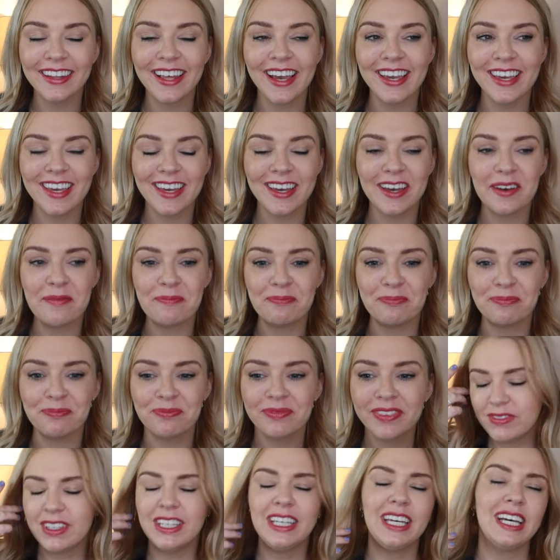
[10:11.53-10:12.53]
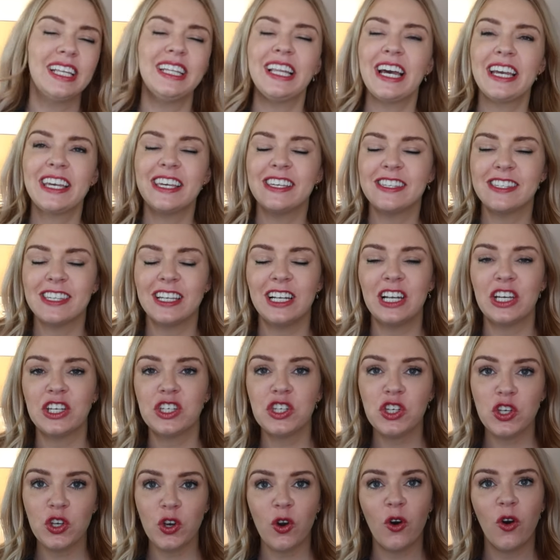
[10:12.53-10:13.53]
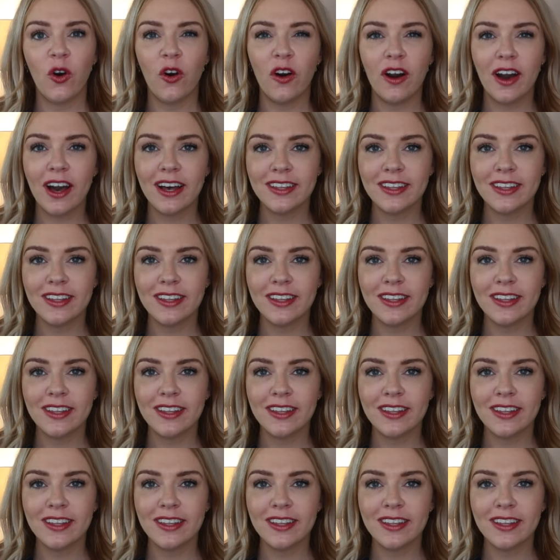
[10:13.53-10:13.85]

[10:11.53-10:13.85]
like it's a liqueur.